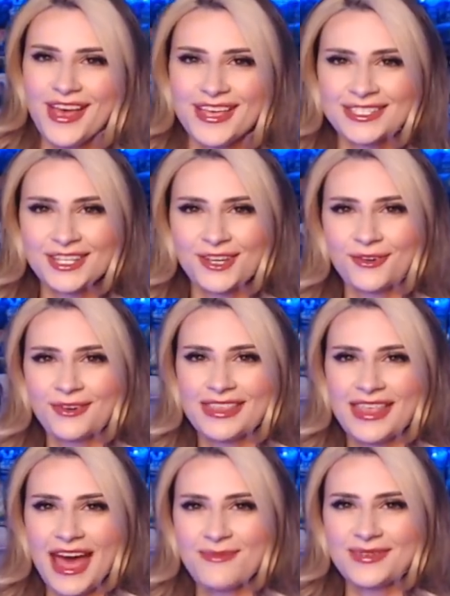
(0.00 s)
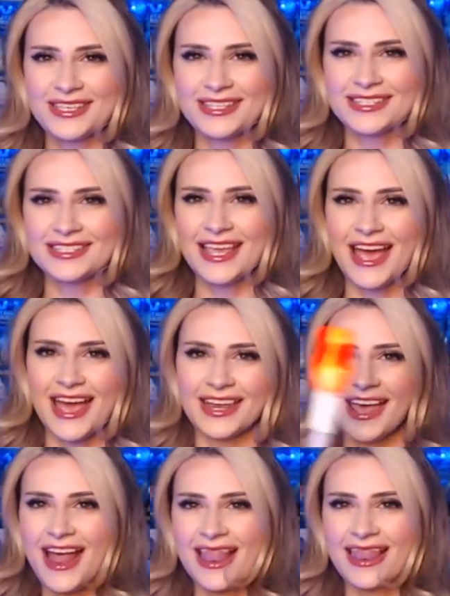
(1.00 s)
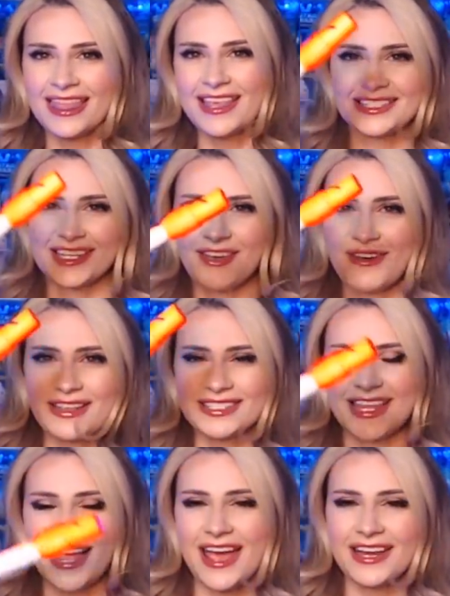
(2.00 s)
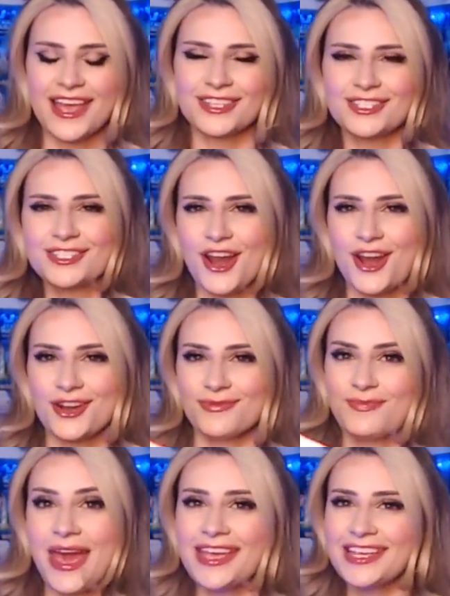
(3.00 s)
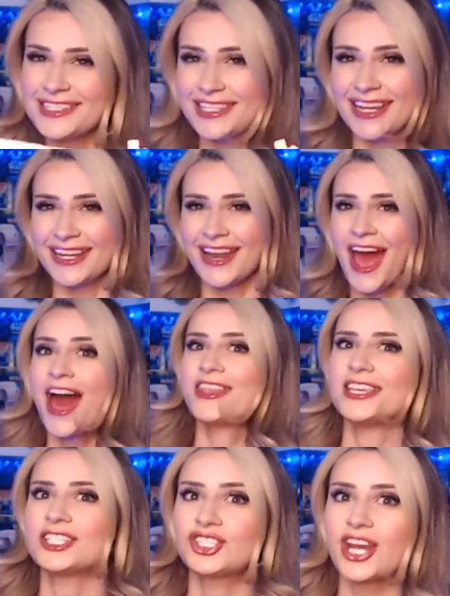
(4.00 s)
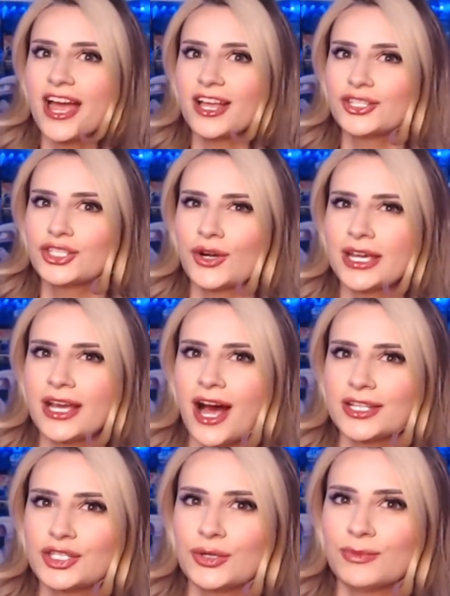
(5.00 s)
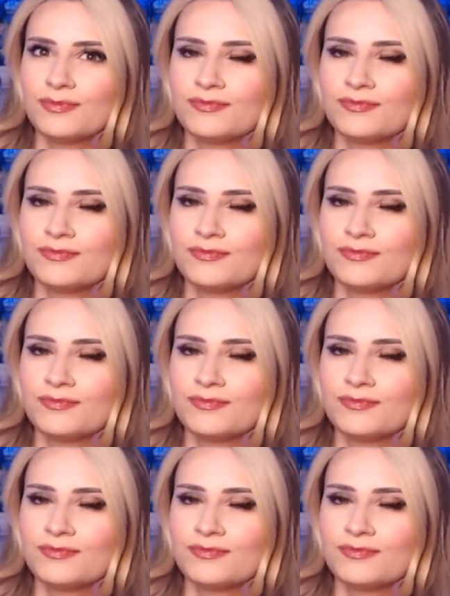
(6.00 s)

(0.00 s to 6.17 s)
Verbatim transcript: So with that being said, let's go outside and start painting this child's toy costume